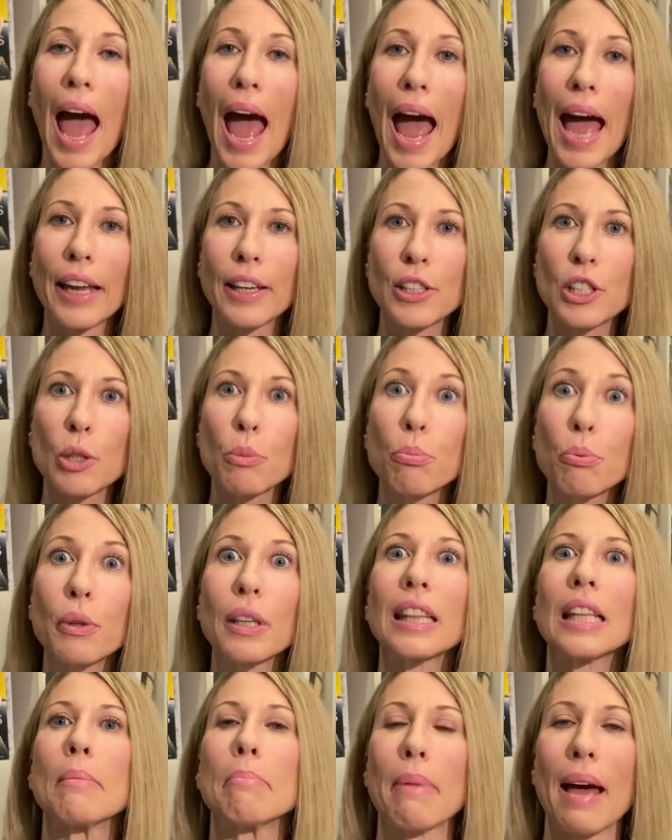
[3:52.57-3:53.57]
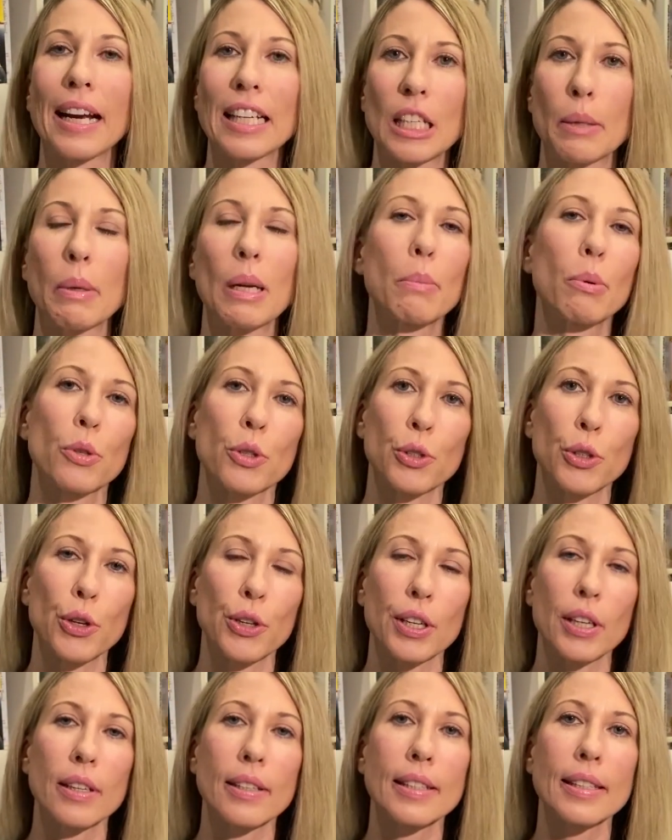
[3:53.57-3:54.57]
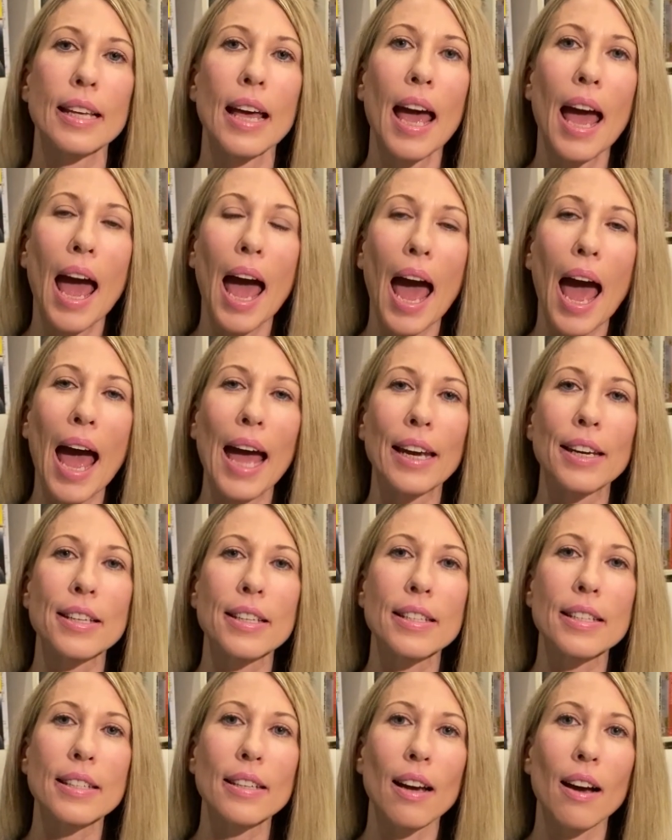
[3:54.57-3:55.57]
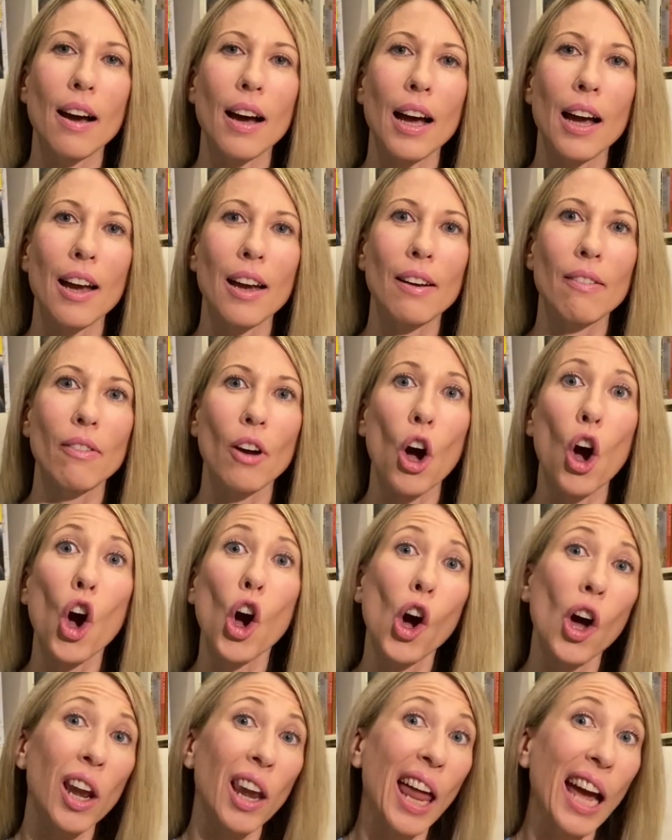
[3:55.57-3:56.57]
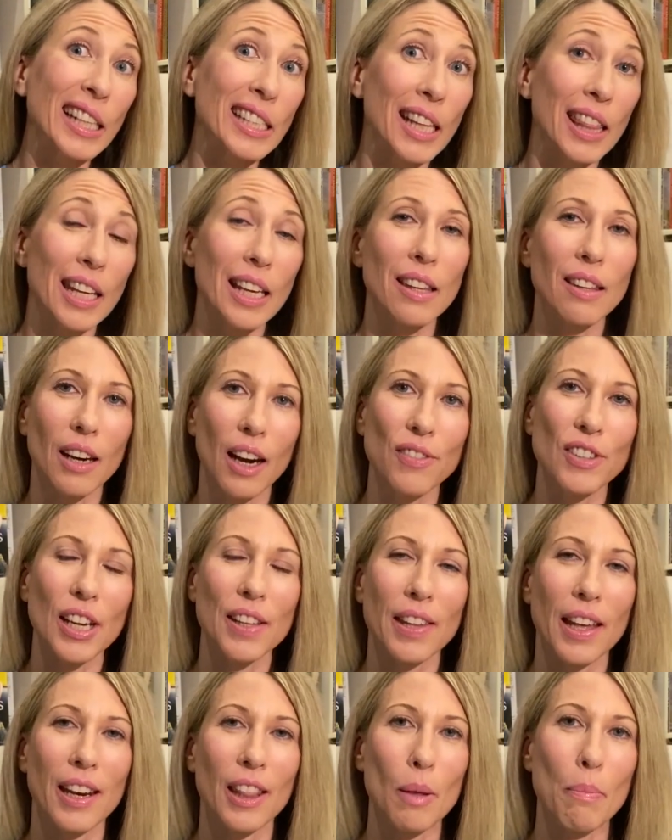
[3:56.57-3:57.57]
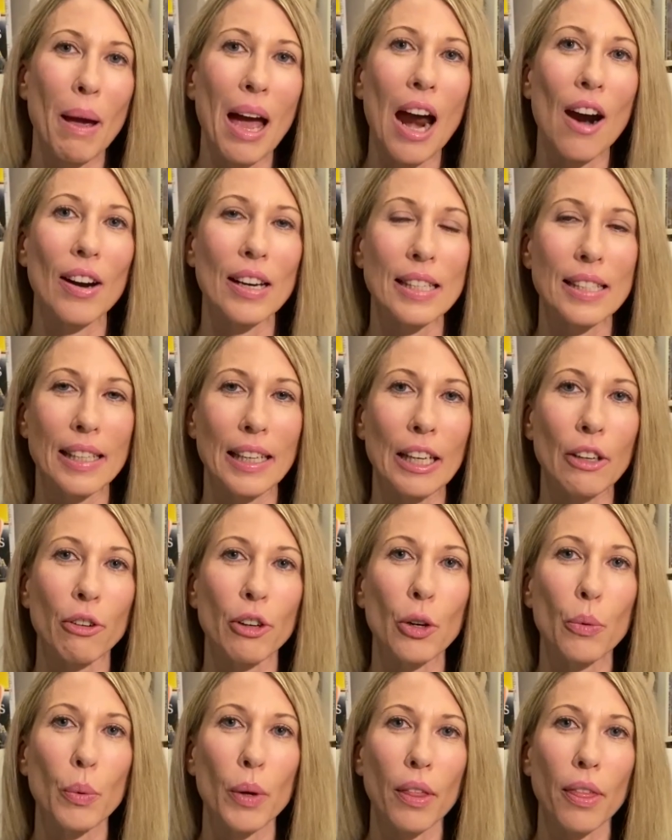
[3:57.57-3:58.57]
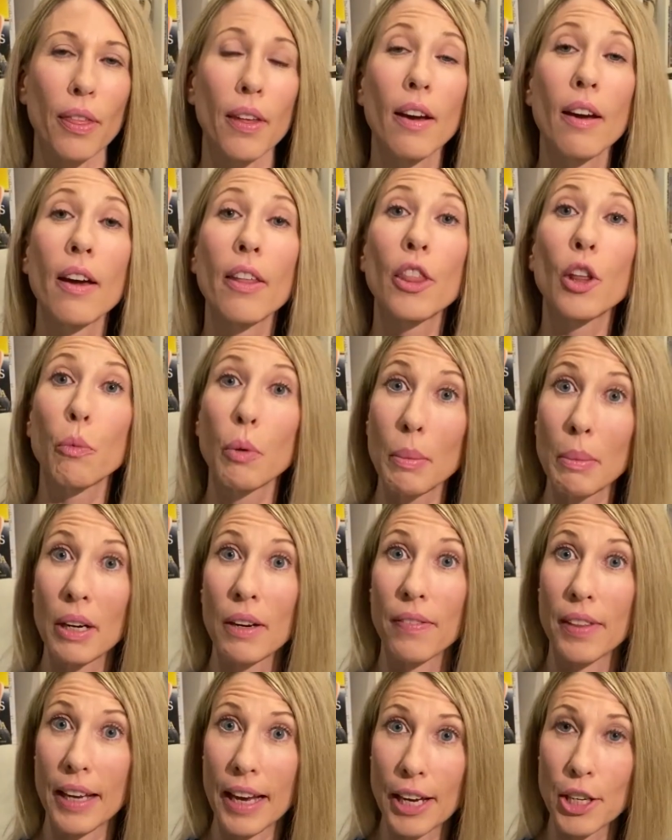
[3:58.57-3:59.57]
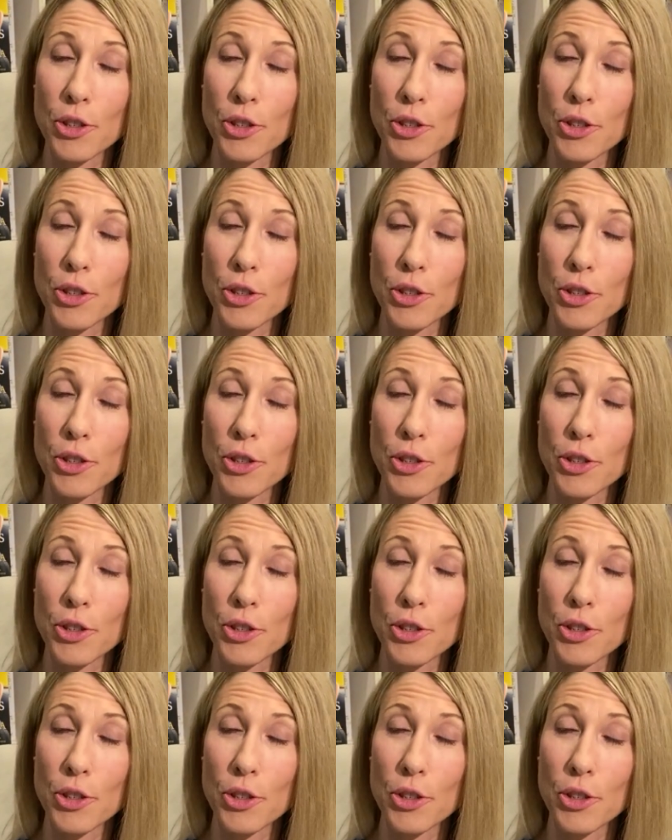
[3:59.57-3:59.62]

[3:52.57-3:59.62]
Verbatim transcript: and to bring them back to people's notice. And I like to think that I've done that in The Paris Secret with the women of the Air